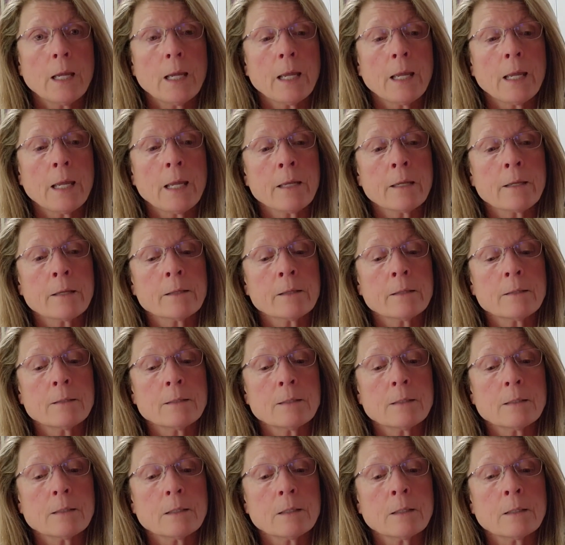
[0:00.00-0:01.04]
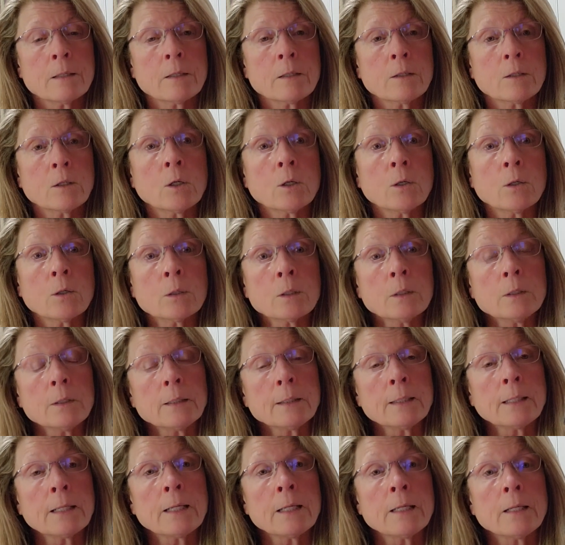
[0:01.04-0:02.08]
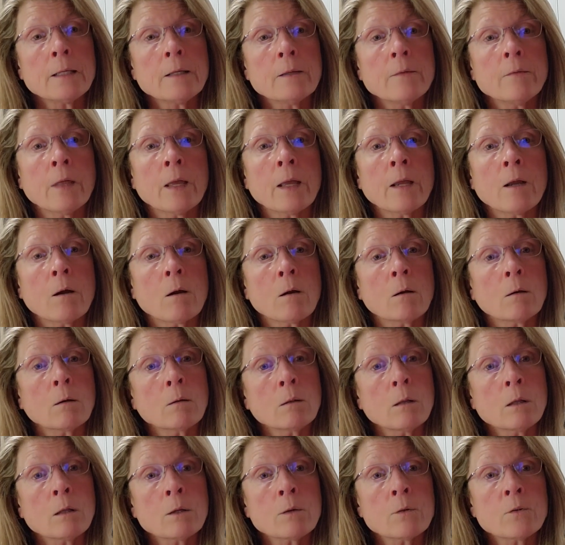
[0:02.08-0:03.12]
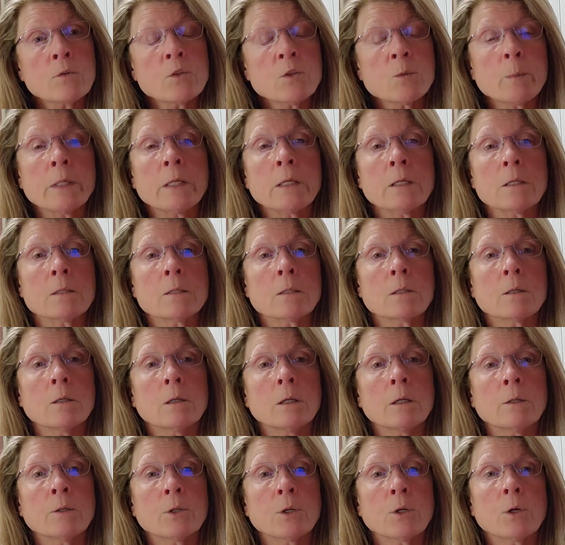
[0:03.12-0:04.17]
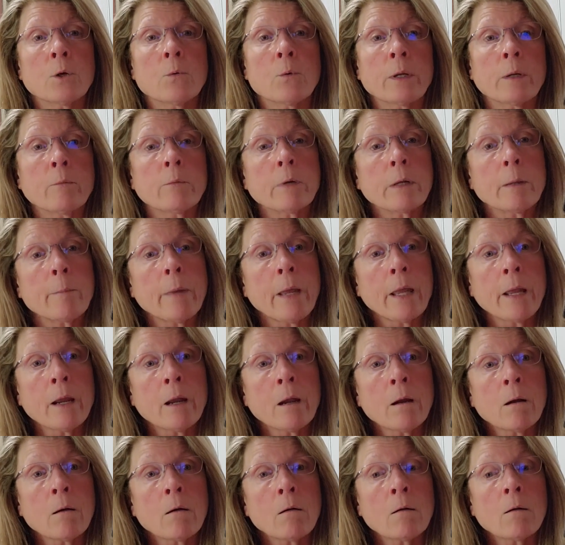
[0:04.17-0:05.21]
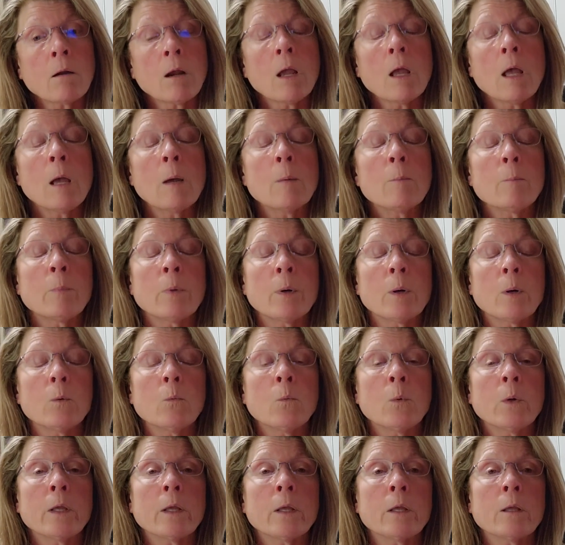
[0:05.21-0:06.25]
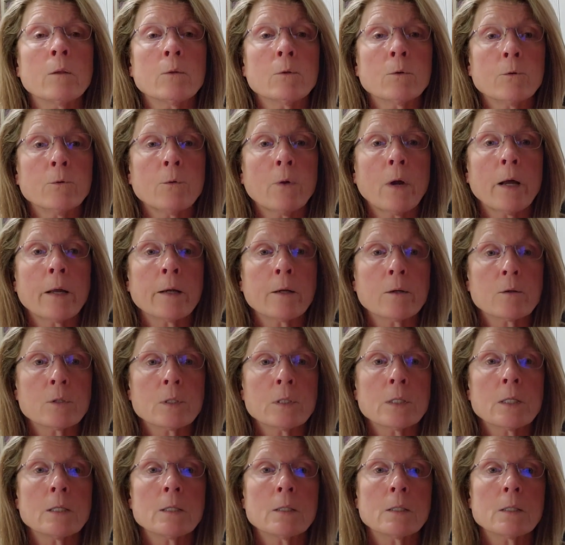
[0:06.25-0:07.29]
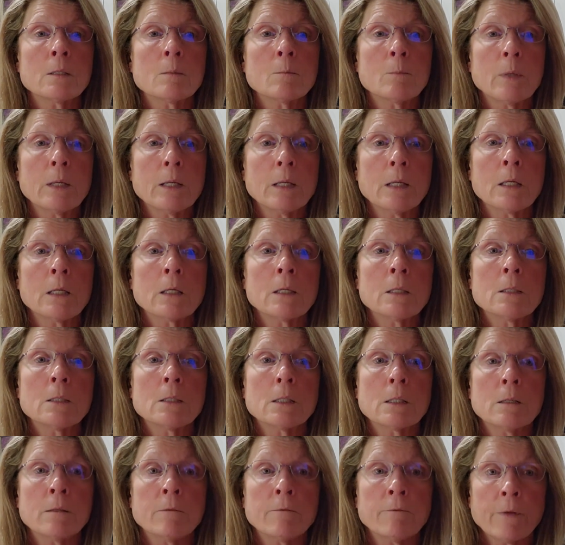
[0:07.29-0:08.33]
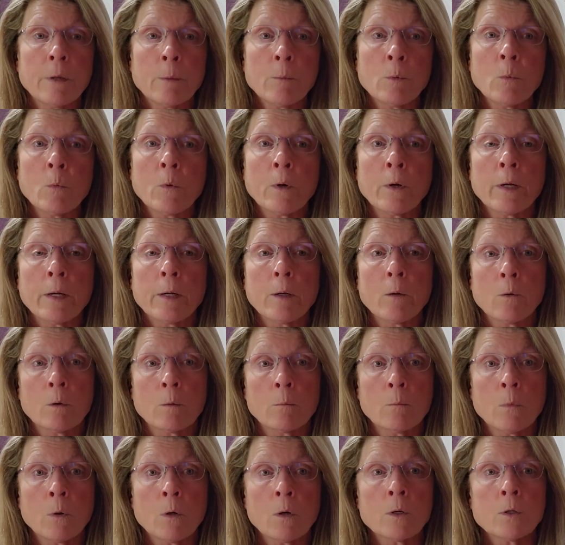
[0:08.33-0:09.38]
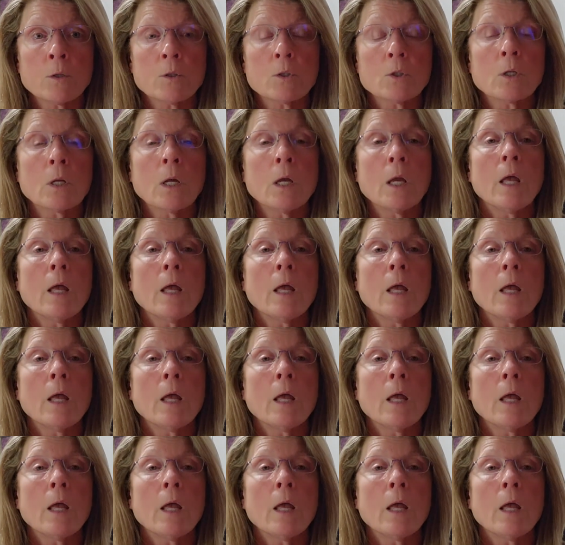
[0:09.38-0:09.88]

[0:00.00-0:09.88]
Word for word: And uh, currently they are closed because they're undergoing repair. But when through hiker season begins in February or March,